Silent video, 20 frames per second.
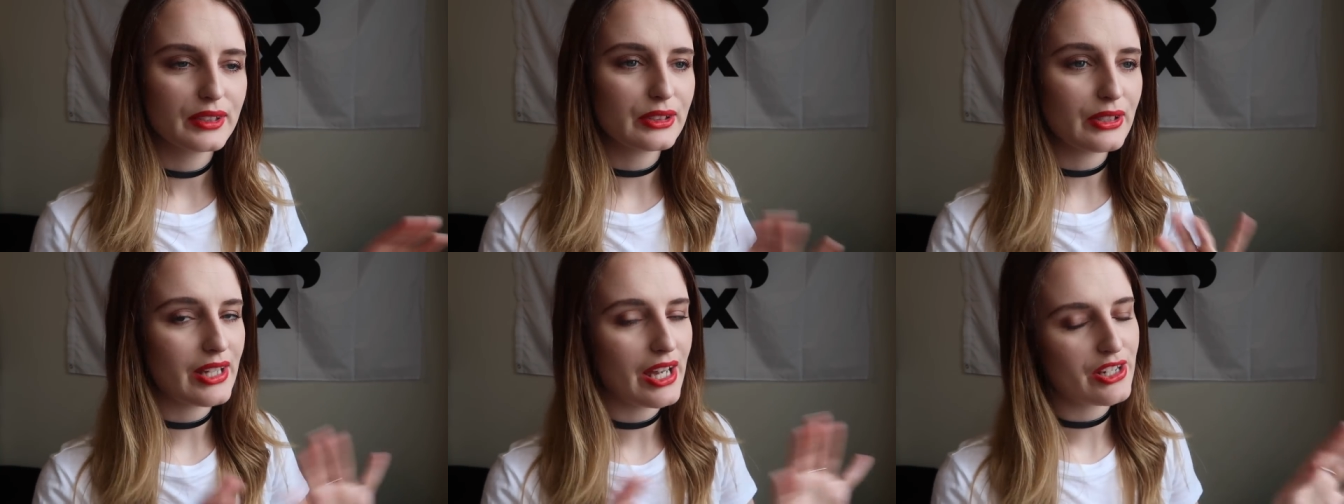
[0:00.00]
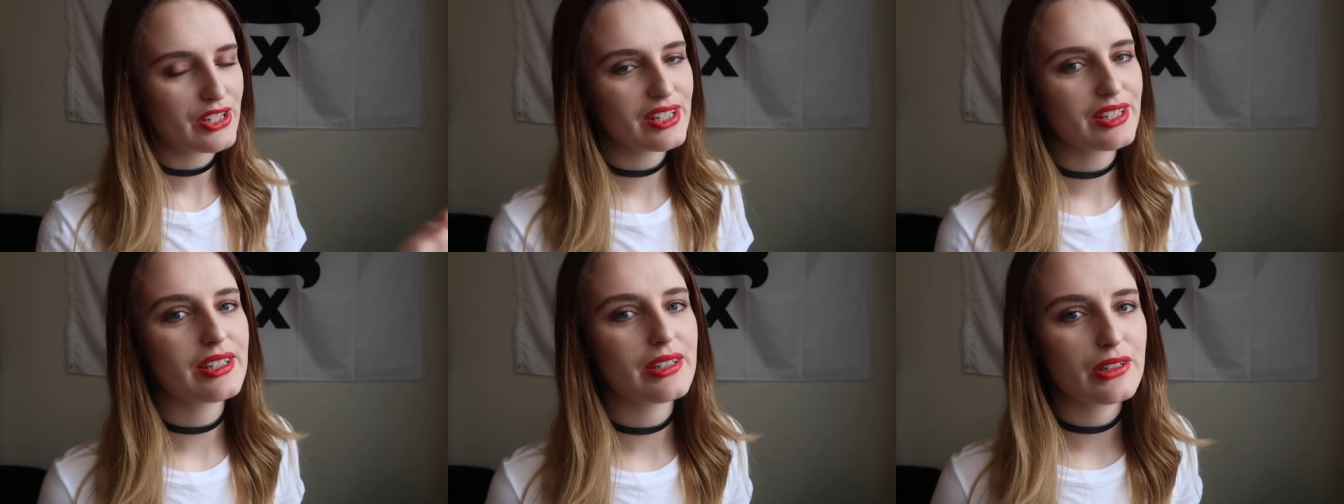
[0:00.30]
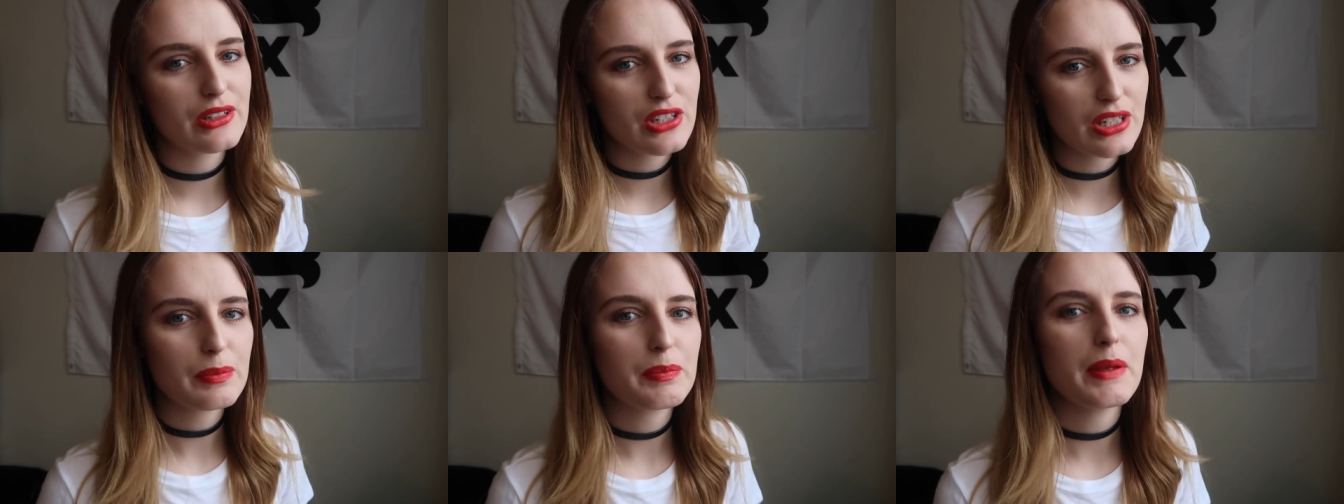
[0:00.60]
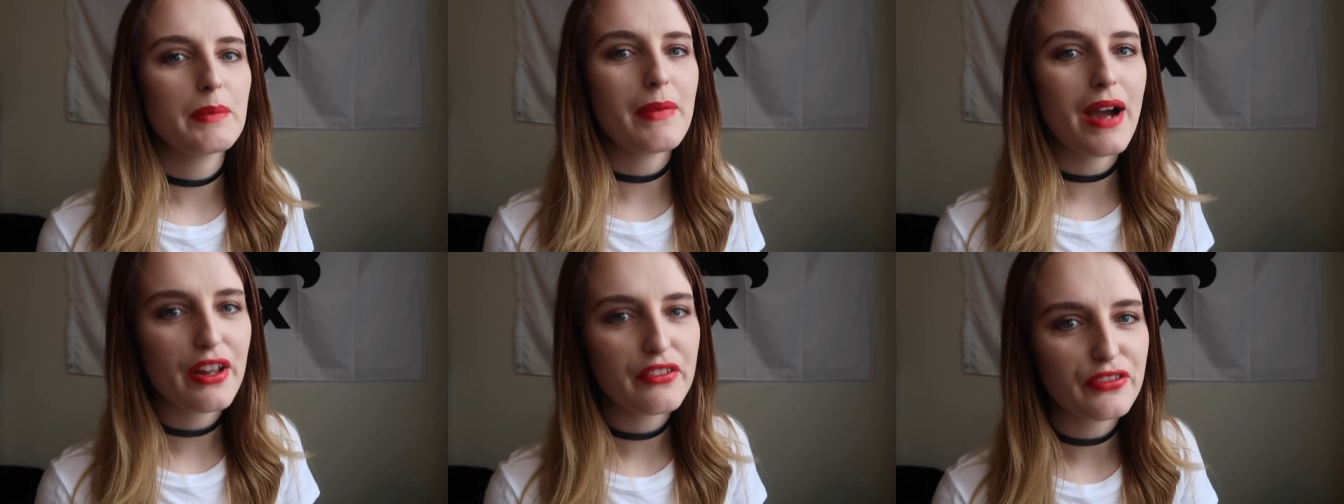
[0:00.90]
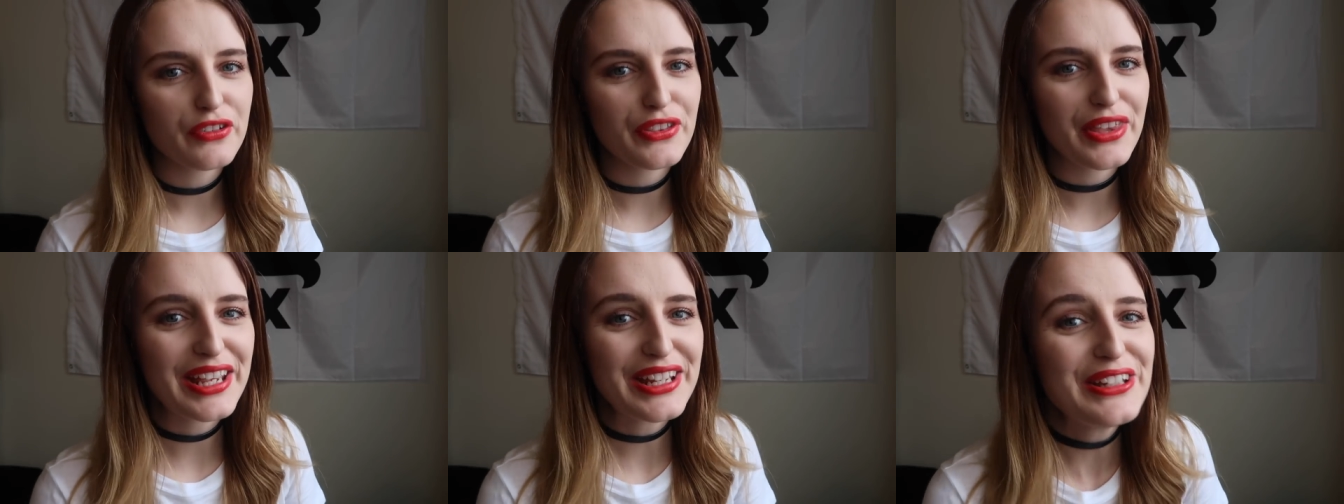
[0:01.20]
So yeah, just be
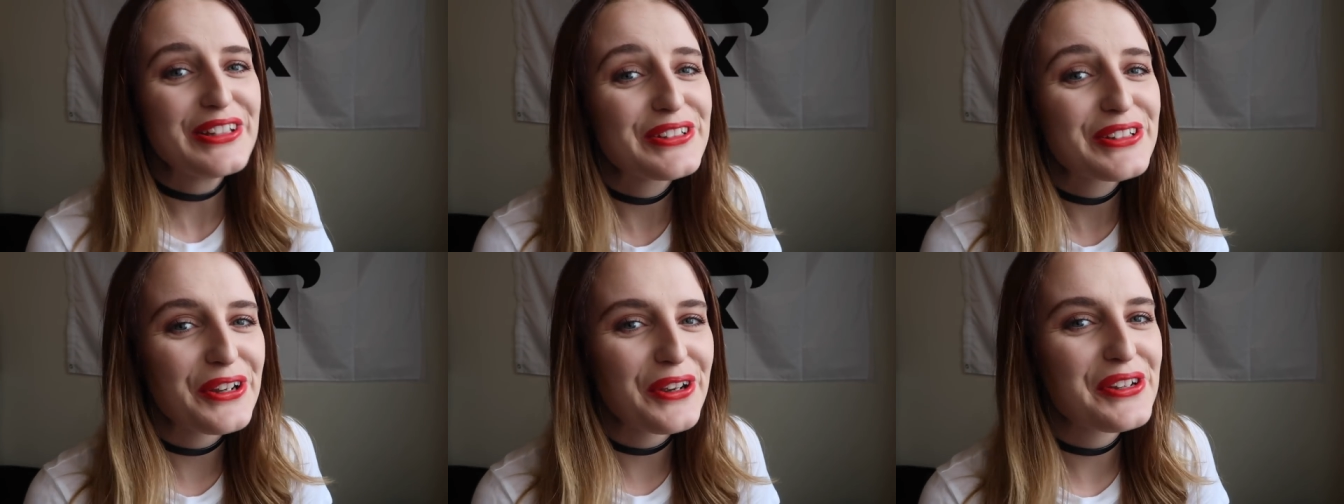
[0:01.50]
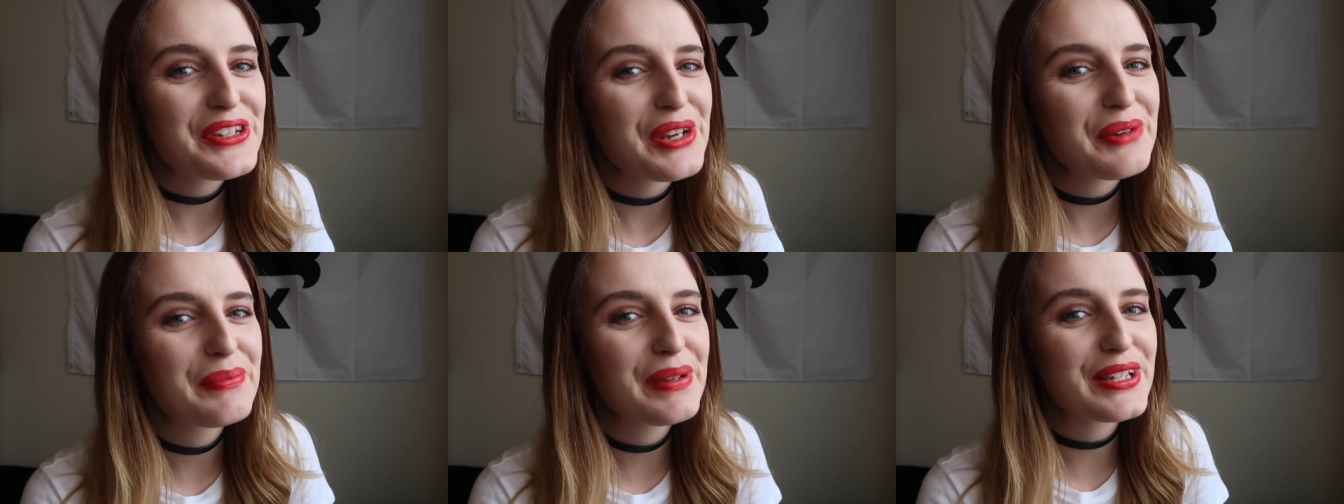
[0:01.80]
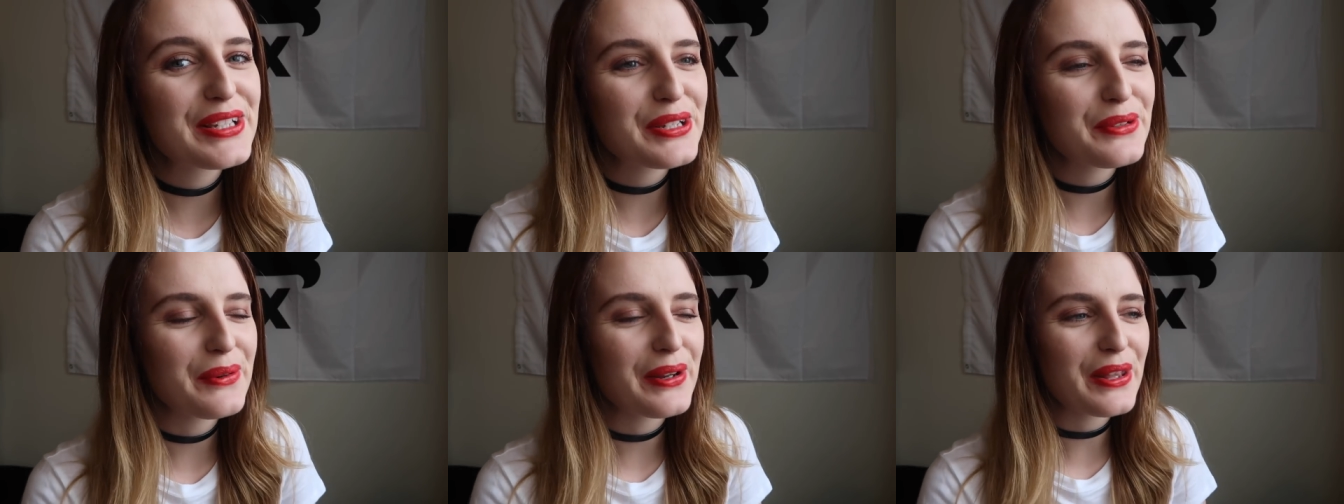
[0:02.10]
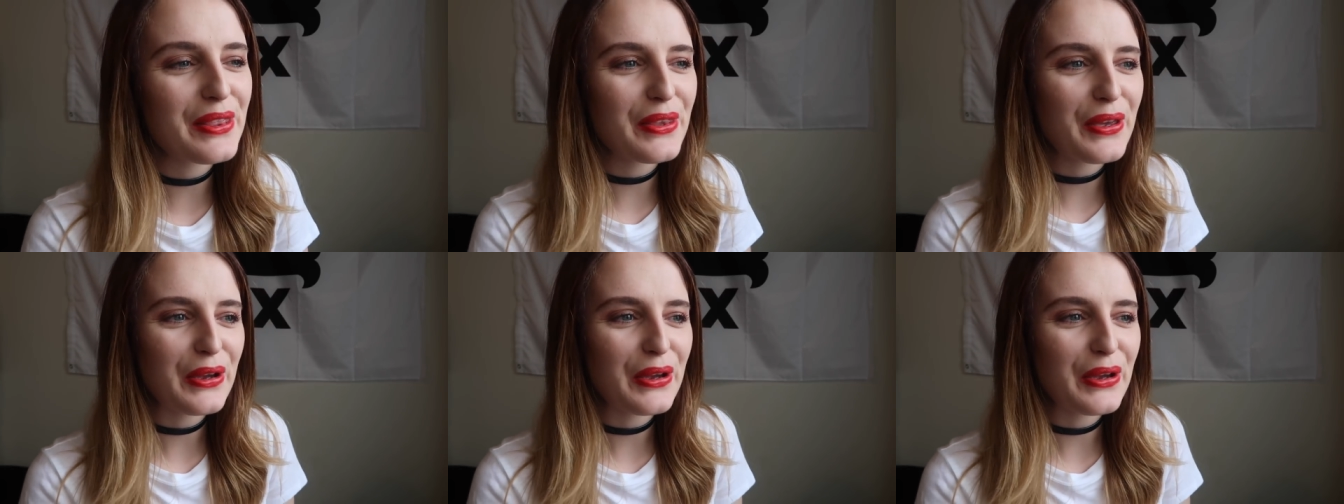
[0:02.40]
mindful that you don't jump into one of